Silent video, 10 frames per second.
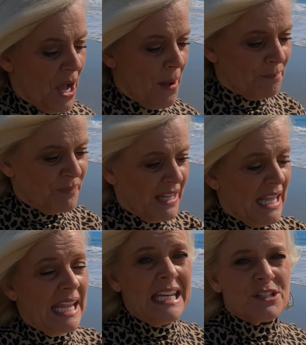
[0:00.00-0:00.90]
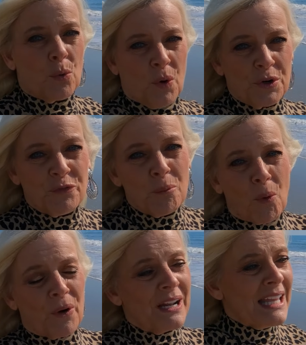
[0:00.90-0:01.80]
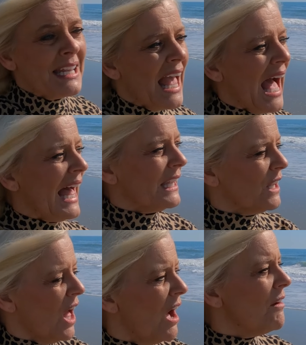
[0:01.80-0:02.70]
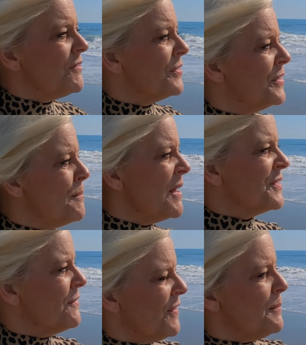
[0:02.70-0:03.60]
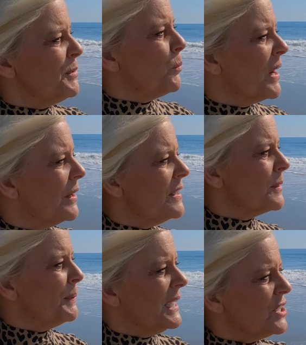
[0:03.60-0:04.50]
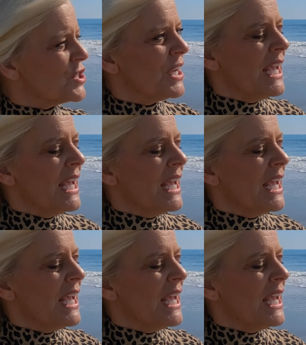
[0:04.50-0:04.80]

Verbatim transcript: um, it is a wonderful morning. I love the month of February at the beach.